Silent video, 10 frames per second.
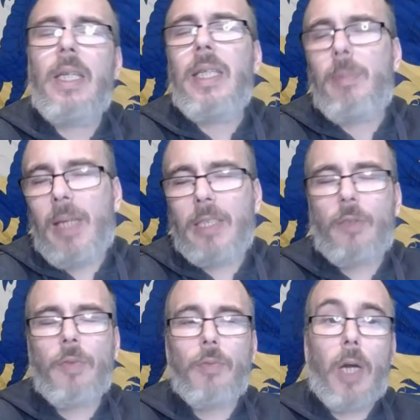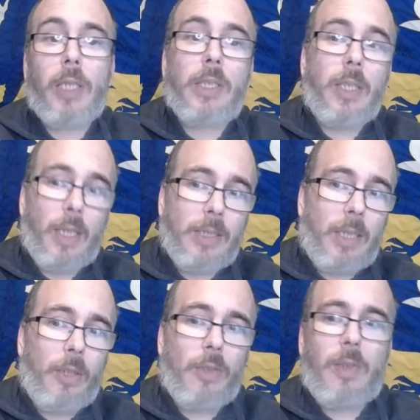He plays off the right, cuts
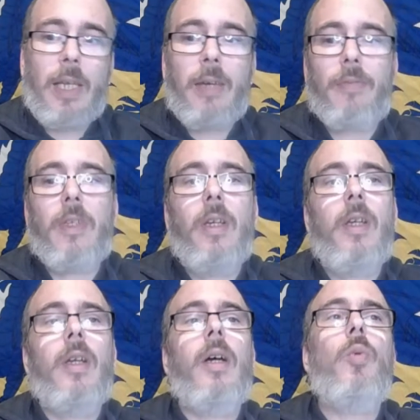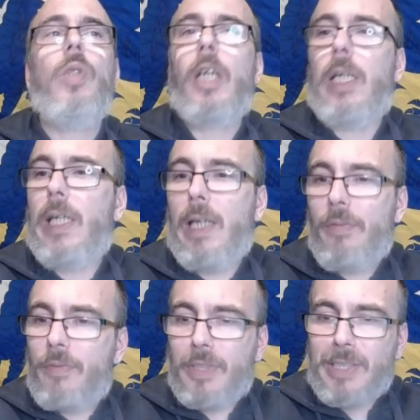in off the left. Would I
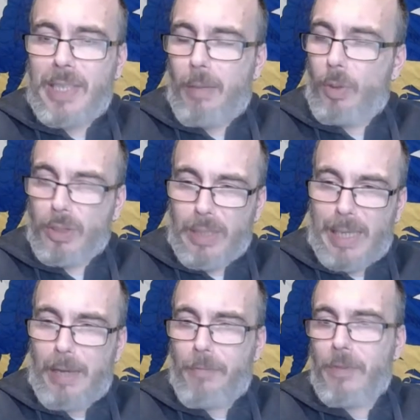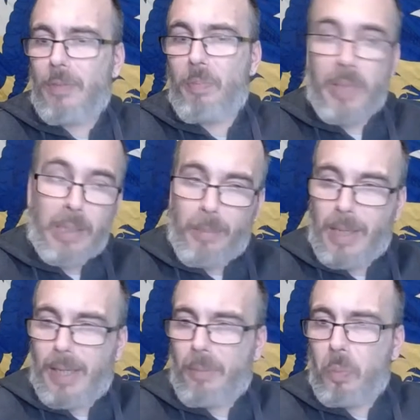love to see him on the left and beat a
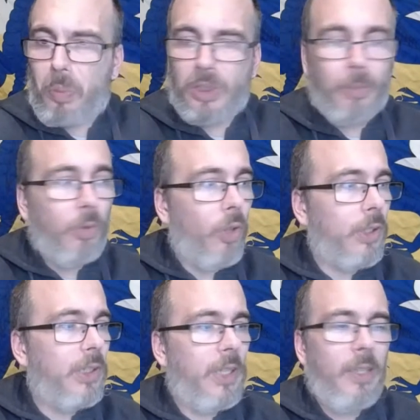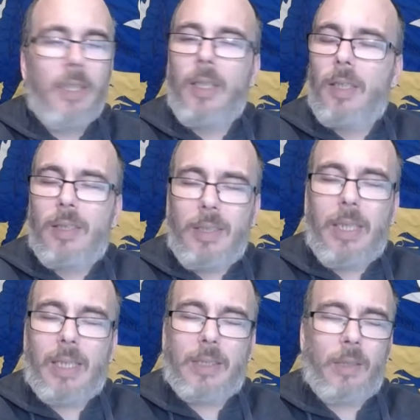man and put some crosses in?
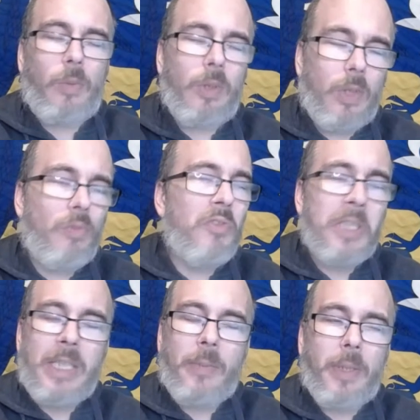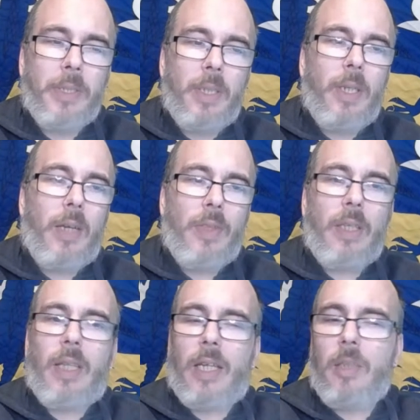Yes, I would. I really would. I think
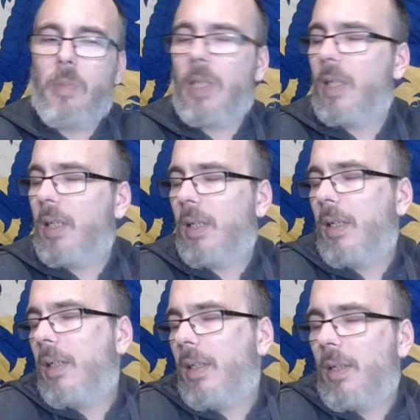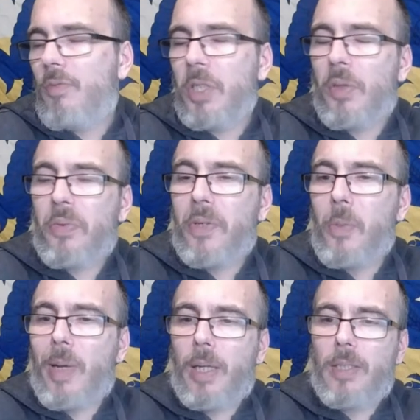that could be a real
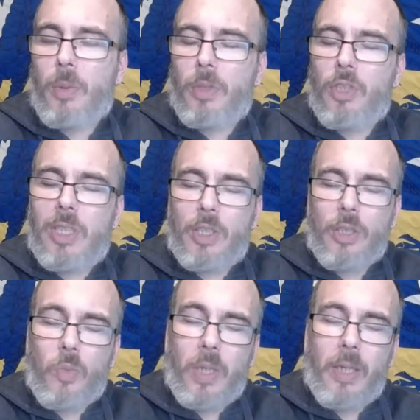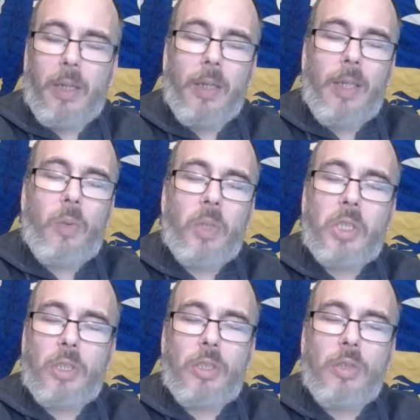throwback to a traditional winger, which
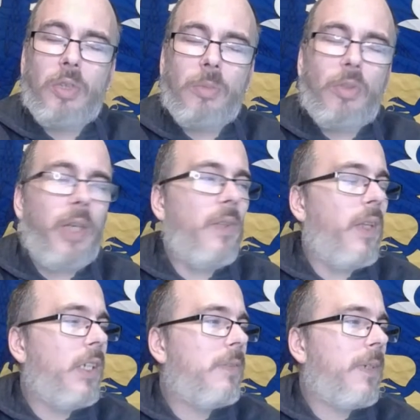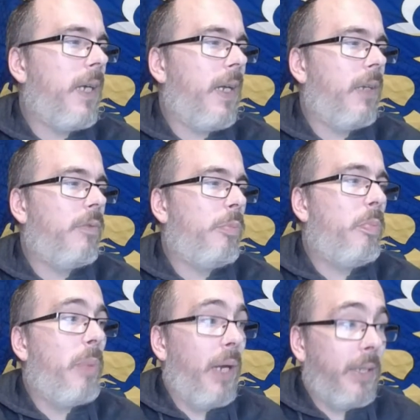could do some great things for Cardiff.
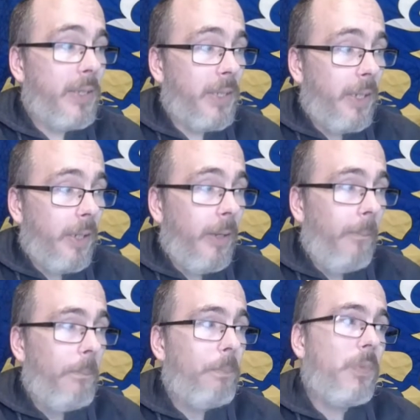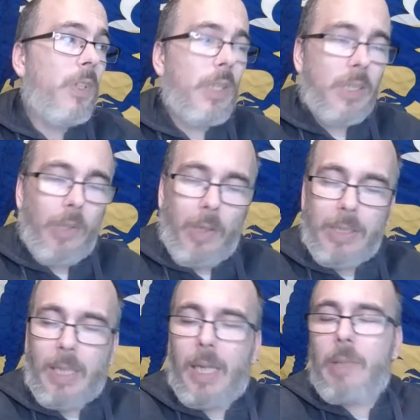But that's not his
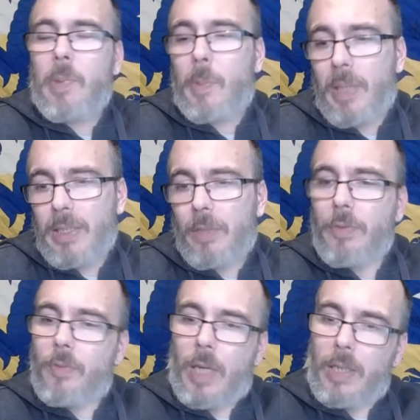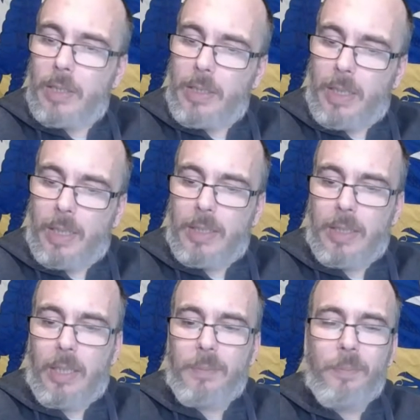game. He plays off the right. He cuts
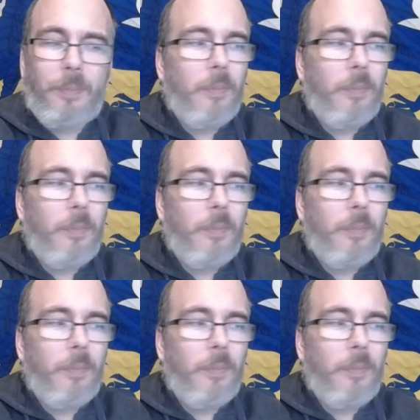in.